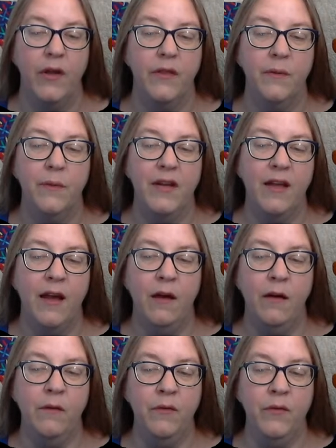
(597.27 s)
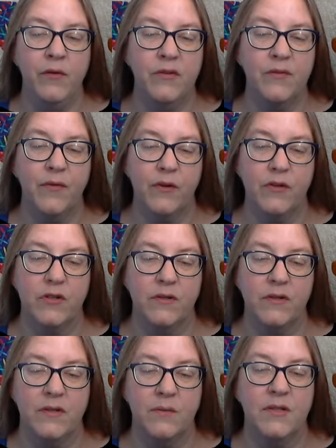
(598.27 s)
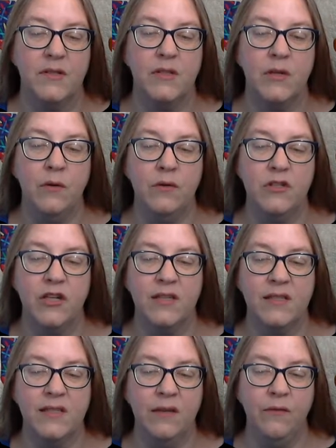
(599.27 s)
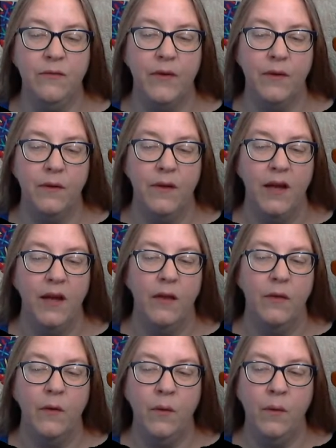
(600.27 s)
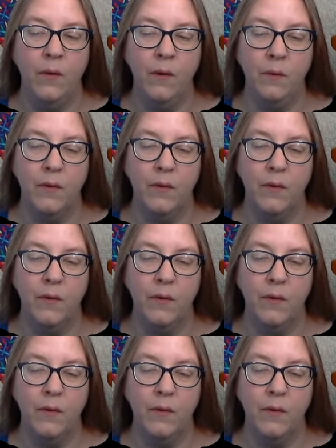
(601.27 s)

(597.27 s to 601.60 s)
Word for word: the renown of whose virtues was so justly filled the whole